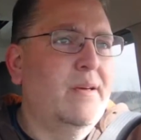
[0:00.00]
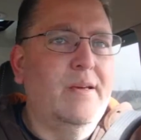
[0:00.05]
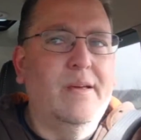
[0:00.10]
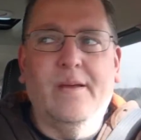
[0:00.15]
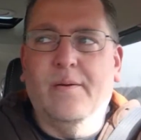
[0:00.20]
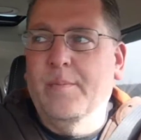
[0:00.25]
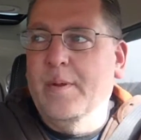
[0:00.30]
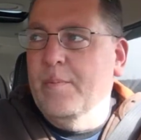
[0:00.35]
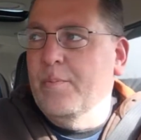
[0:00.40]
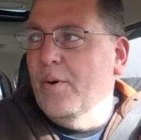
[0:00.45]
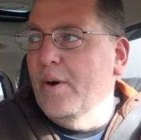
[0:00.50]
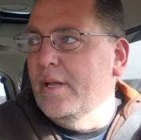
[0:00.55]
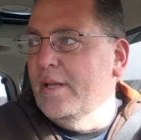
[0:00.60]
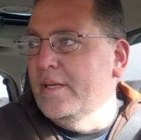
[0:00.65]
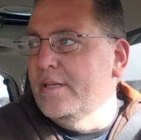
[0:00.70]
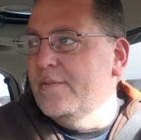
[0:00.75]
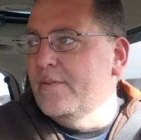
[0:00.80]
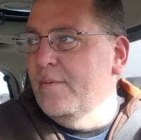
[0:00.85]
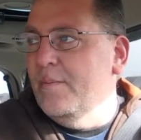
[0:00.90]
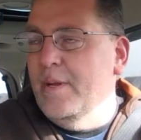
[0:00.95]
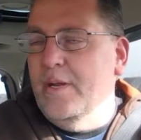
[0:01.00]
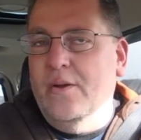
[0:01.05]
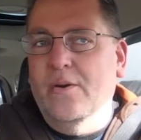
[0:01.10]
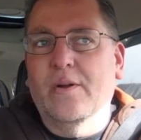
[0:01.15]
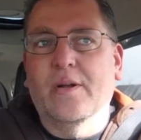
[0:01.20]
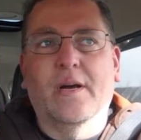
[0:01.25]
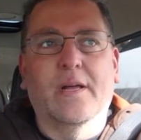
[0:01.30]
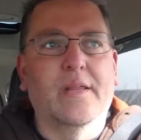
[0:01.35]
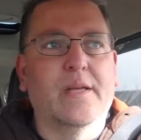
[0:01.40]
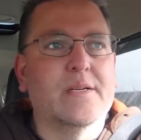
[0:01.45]
It'd be pointless for me
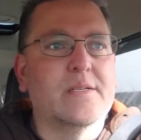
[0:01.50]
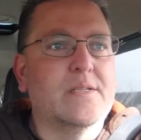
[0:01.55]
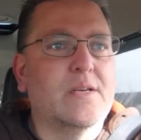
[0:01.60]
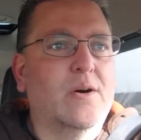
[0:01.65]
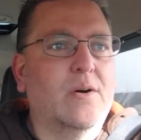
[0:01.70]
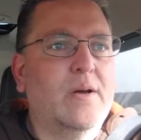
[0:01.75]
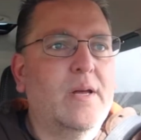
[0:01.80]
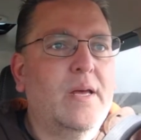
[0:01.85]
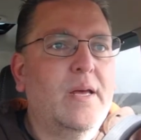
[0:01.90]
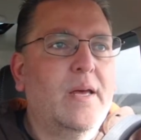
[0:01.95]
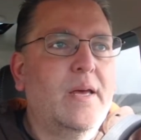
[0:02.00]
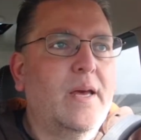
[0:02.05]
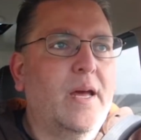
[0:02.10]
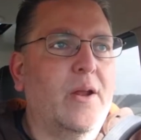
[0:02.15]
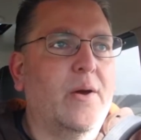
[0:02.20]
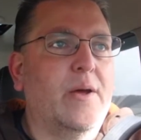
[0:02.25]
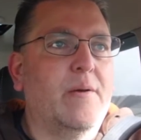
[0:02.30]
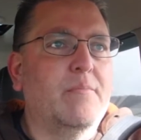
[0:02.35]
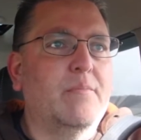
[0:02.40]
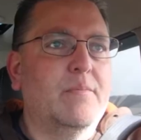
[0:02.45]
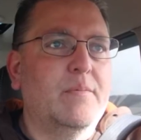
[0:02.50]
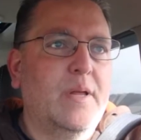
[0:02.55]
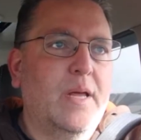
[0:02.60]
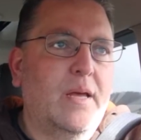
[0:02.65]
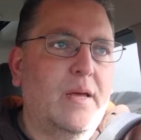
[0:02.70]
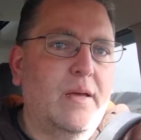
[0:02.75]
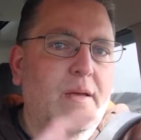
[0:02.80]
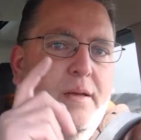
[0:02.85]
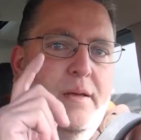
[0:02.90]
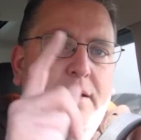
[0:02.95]
doing all this. So anyway,
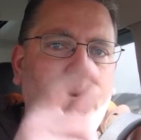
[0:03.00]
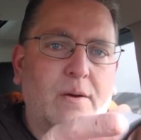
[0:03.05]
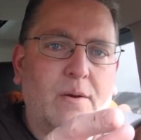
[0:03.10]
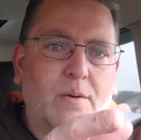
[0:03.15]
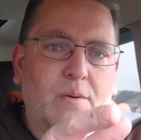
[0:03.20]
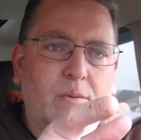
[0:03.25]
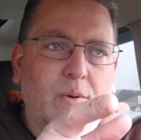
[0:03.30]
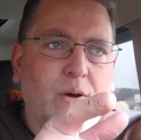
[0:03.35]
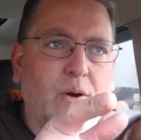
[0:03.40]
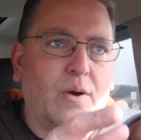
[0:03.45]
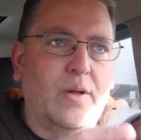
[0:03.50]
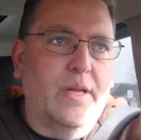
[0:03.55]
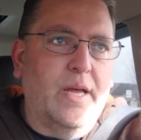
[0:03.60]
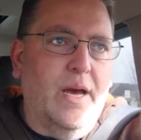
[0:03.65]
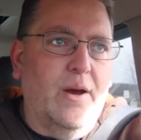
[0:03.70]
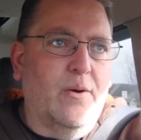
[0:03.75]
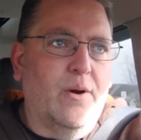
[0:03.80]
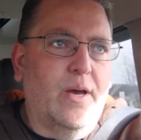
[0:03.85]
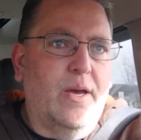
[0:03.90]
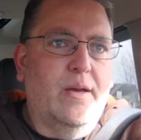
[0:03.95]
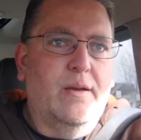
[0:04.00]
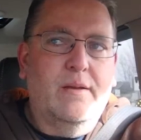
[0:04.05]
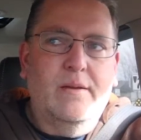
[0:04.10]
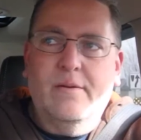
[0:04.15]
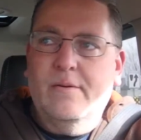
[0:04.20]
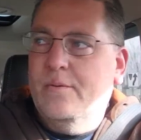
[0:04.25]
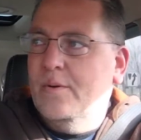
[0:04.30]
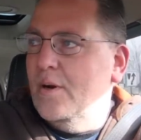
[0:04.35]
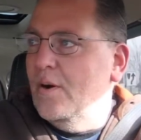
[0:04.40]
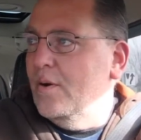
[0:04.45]
we're going that way.
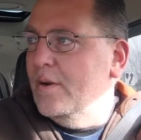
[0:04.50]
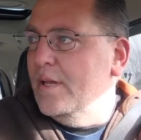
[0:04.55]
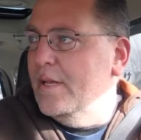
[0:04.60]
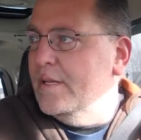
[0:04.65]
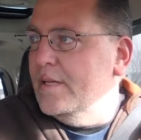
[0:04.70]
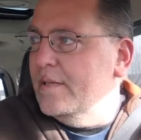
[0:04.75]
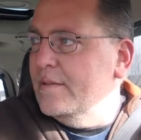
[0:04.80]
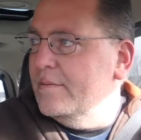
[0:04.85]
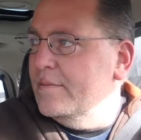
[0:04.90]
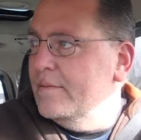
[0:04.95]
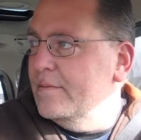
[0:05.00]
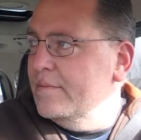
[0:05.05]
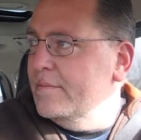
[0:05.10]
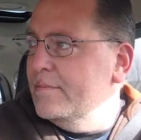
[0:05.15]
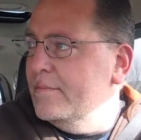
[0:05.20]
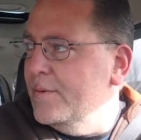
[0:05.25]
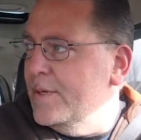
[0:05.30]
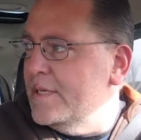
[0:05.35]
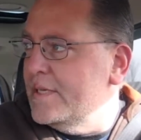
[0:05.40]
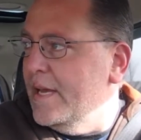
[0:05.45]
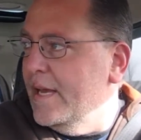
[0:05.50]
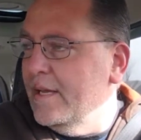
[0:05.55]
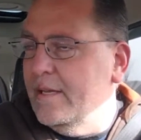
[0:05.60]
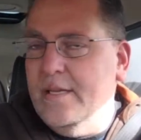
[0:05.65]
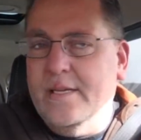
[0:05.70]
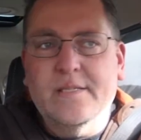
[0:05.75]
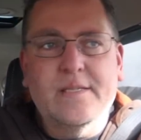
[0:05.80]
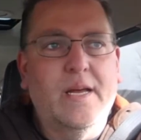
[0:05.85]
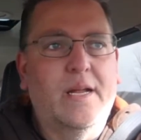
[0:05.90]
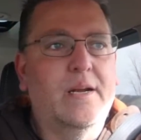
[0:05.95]
We're going to the
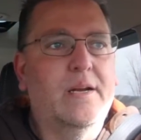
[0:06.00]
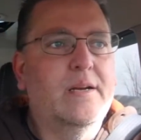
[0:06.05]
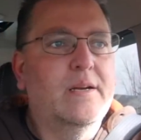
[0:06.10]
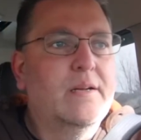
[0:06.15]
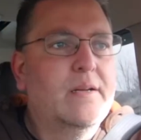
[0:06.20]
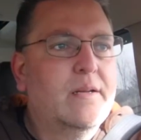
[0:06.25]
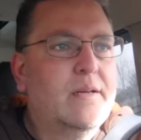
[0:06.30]
recycling center.